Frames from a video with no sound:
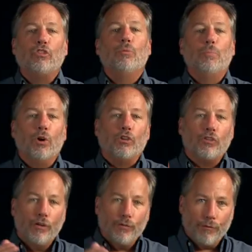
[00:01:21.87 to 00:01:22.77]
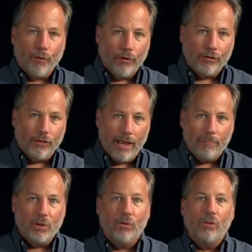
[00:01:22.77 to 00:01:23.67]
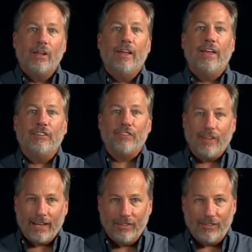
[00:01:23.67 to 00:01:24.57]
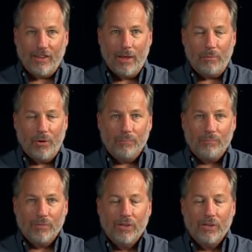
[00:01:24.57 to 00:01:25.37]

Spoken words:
two books, 1 Samuel and 2 Samuel.